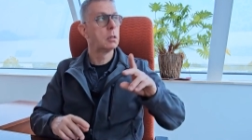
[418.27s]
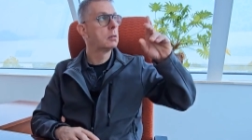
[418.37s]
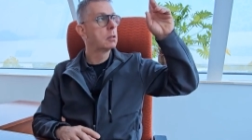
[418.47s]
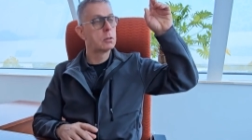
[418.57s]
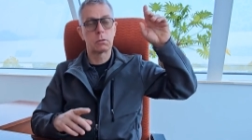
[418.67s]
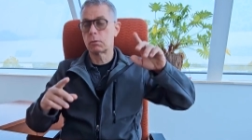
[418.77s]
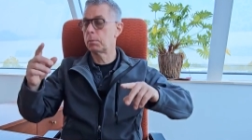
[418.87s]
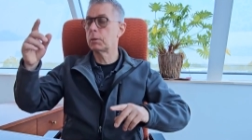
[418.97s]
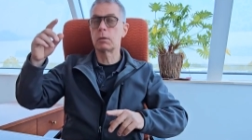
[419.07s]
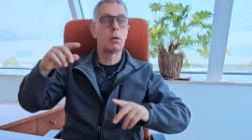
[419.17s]

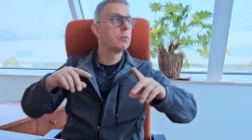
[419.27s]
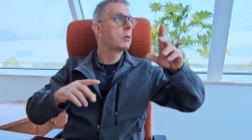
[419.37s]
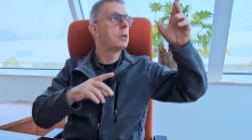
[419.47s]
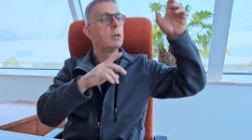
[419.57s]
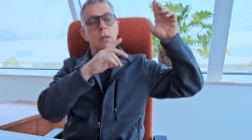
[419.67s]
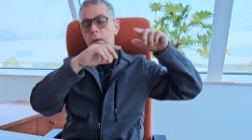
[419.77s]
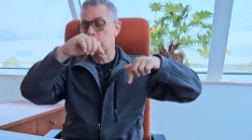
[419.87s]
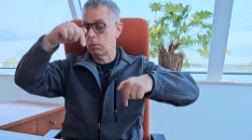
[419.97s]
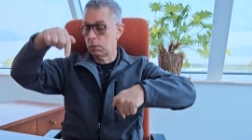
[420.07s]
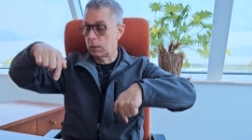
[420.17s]
description over here
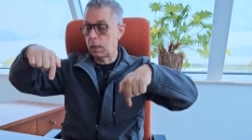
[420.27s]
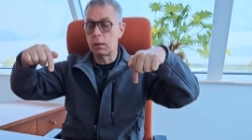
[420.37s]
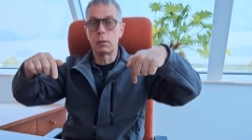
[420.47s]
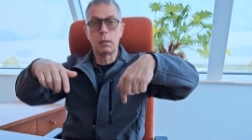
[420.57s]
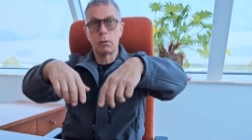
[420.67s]
or down here